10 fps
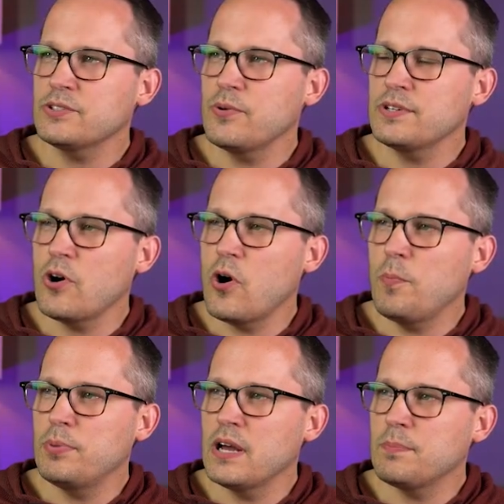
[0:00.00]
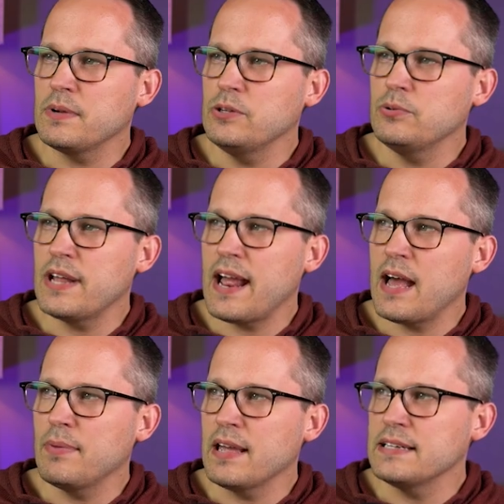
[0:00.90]
going to open up a new
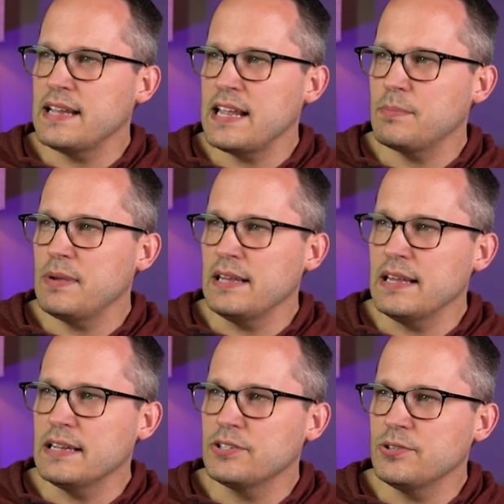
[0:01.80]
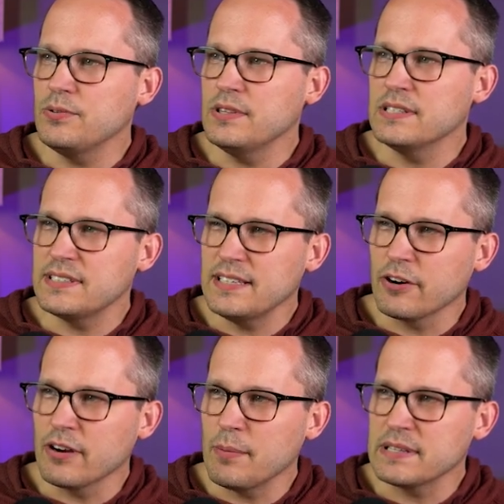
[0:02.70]
tab and take me into the
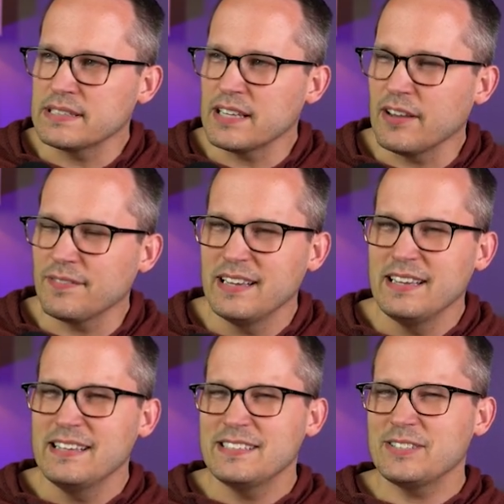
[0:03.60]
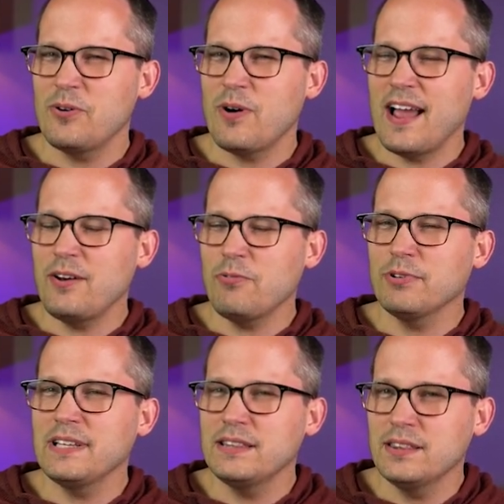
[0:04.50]
CRM itself. So I don't
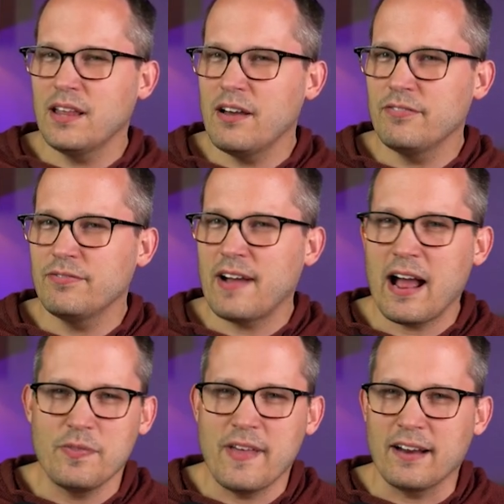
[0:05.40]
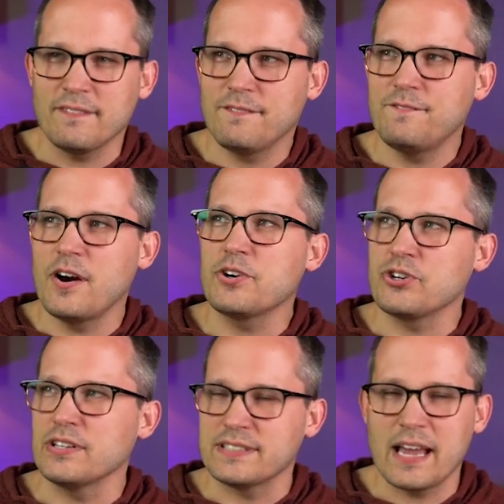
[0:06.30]
really love how that
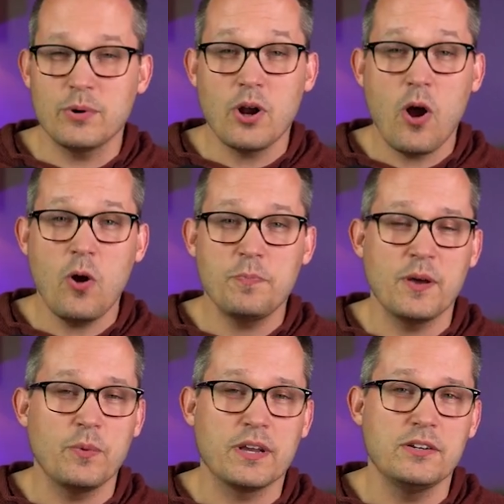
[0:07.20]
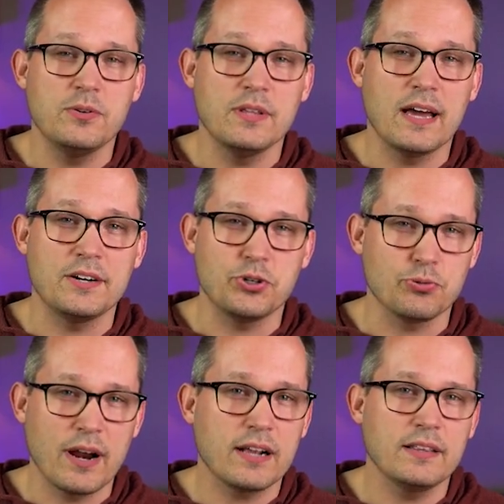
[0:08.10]
functions. I would hope that we could do that
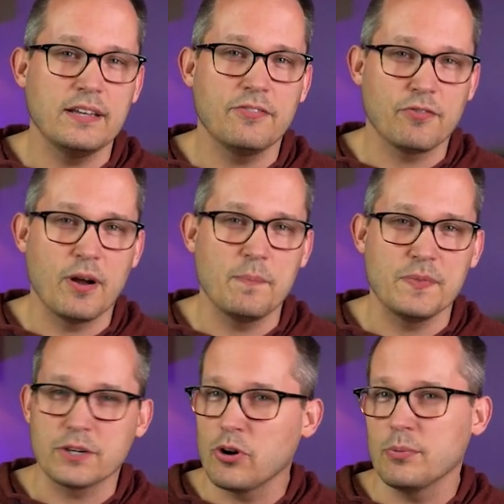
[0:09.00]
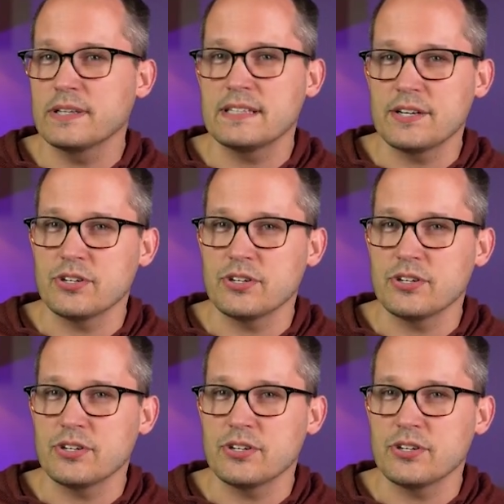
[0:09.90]
directly from the Chrome extension